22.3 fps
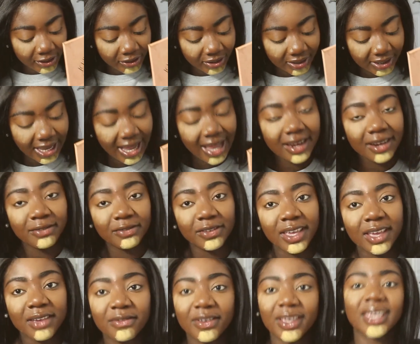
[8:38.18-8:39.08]
just kind
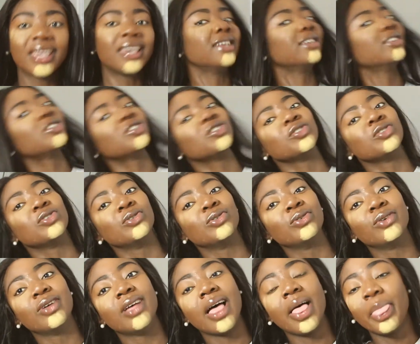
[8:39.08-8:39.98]
of giving it
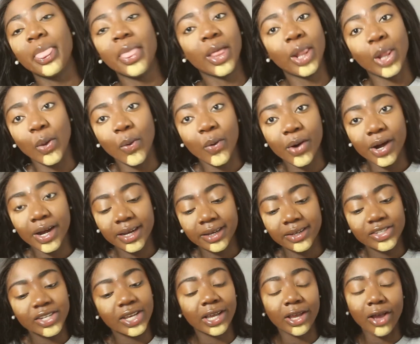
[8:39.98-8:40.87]
to the
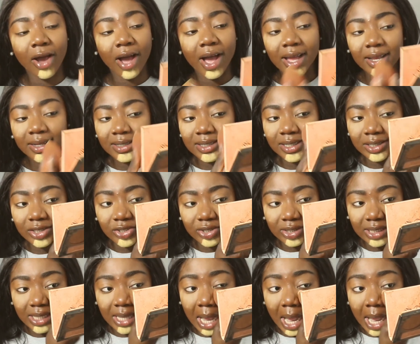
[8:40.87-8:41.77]
Lord, to God, to
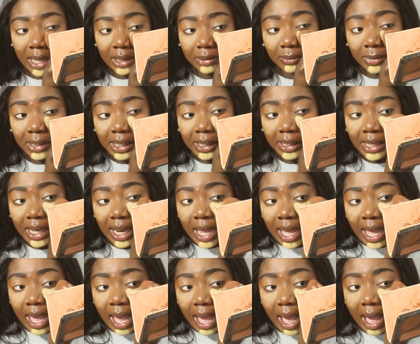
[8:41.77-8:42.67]
just guide me
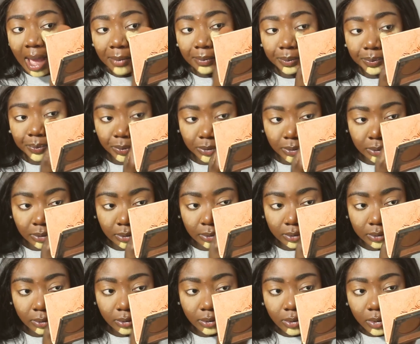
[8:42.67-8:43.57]
on
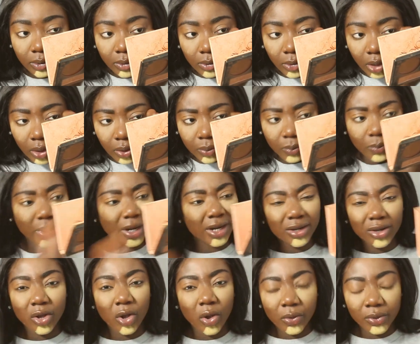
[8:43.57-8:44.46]

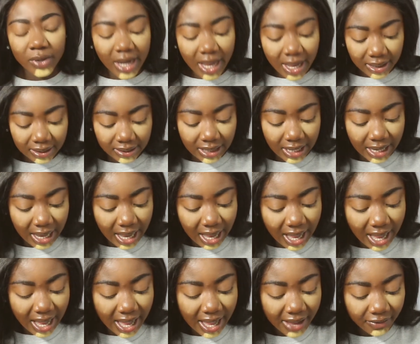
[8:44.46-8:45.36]
where to go next. Like,
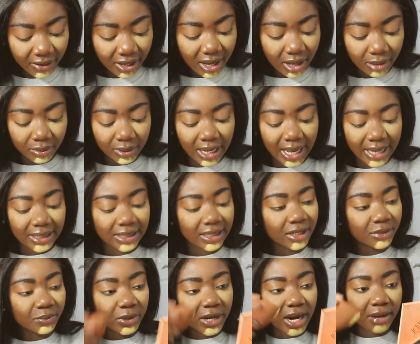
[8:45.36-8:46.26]
I have a couple
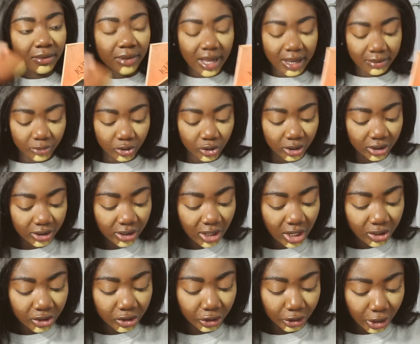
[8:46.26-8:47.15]
ideas, but I'm just
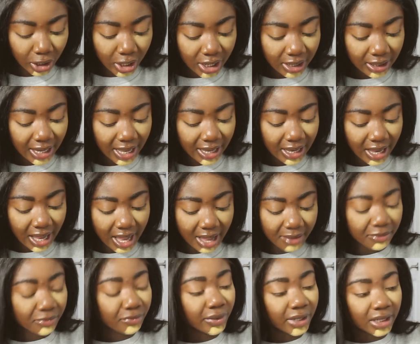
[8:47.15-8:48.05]
not sure. Like,
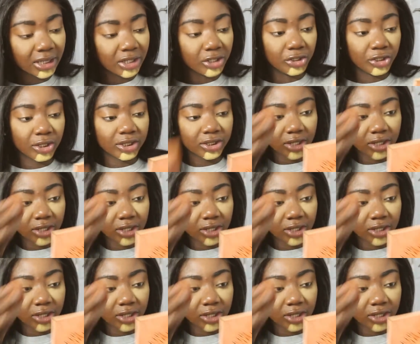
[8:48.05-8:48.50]
I'm really just